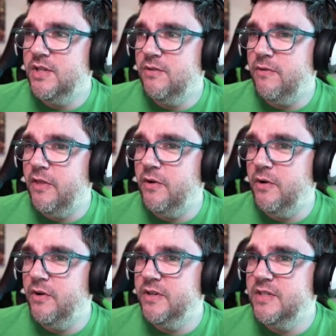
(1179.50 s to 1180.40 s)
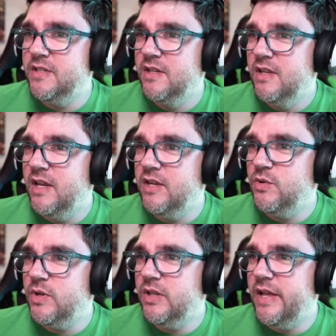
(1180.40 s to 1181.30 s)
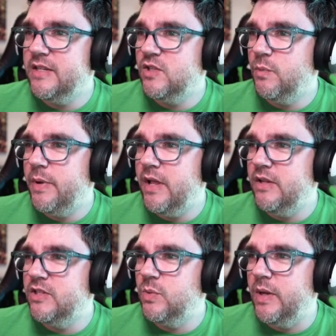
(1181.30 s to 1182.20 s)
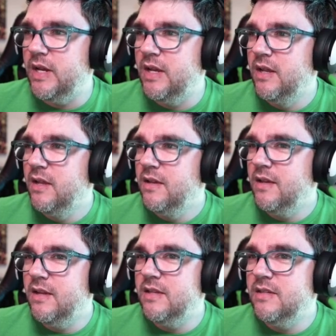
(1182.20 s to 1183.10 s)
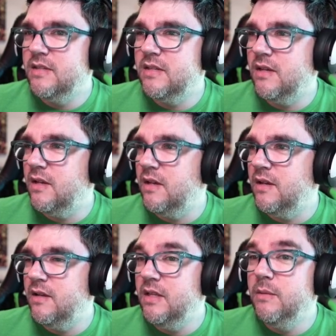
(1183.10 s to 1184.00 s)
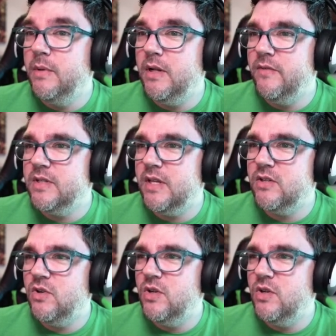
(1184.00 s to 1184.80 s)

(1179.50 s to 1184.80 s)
Father Ernest entering class so pale and sweaty. It is uh, in the middle of his lecture.